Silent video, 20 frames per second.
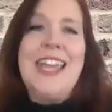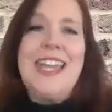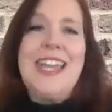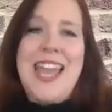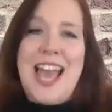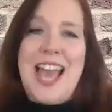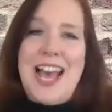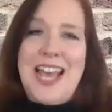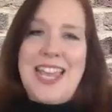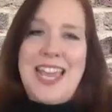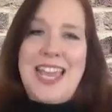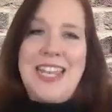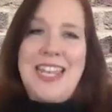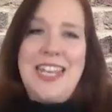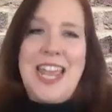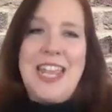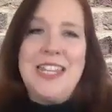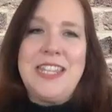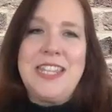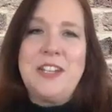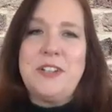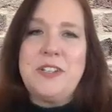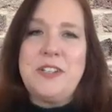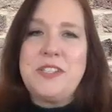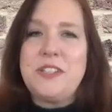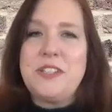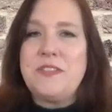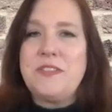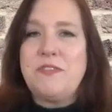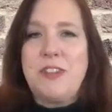Yeah, and and
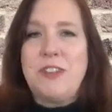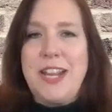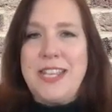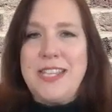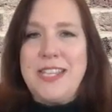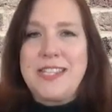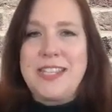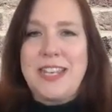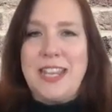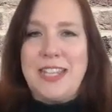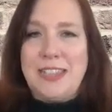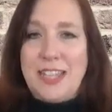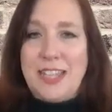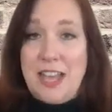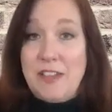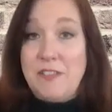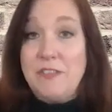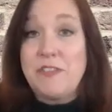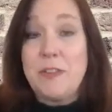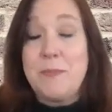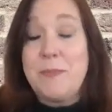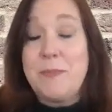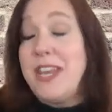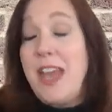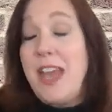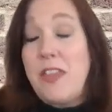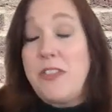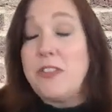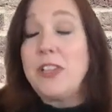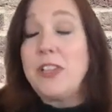there's a phrase that I love from
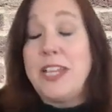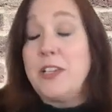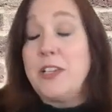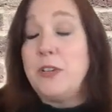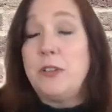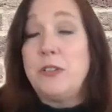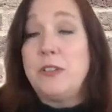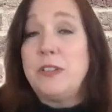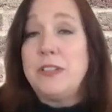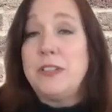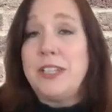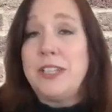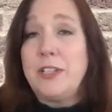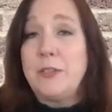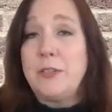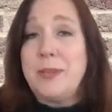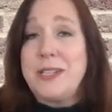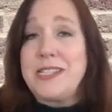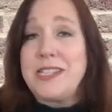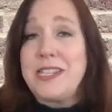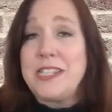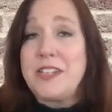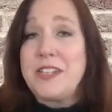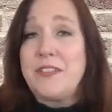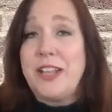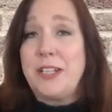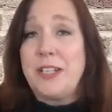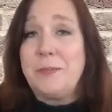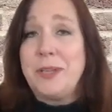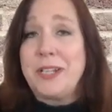another legal legal business
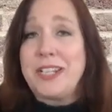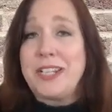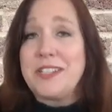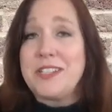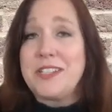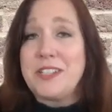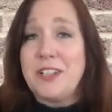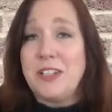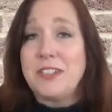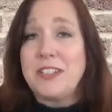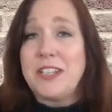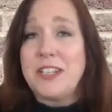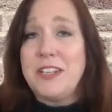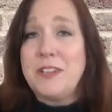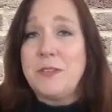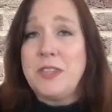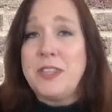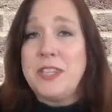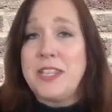development consultant